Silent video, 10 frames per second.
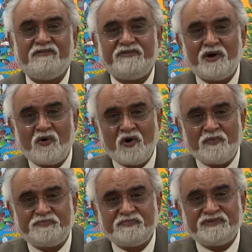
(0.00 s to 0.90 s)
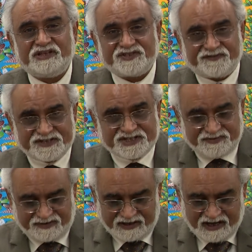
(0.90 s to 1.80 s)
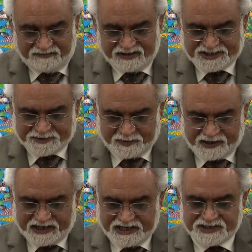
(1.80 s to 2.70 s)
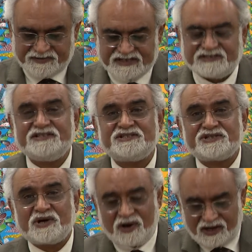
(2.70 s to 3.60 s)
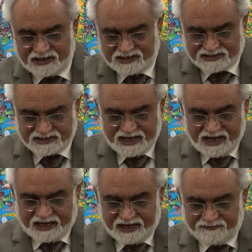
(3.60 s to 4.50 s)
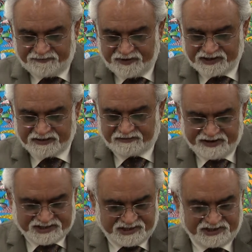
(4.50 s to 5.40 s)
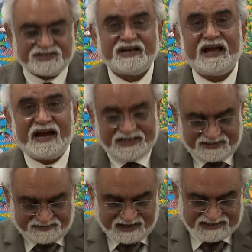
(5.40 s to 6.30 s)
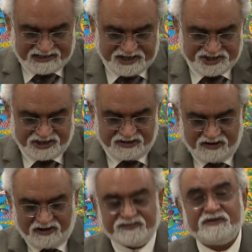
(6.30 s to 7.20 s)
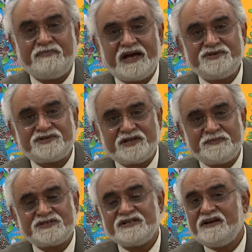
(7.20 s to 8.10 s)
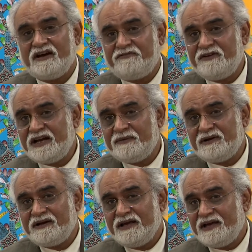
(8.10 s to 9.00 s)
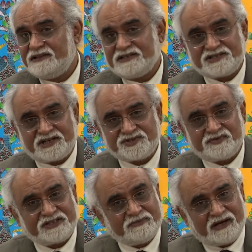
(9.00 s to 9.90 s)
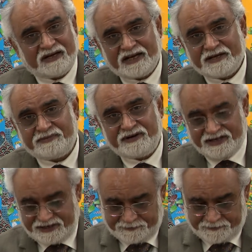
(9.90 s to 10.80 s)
We hope this festival will spur interest in scholars in further research and translation of the manuscripts available in the Saraswati Mahal Library.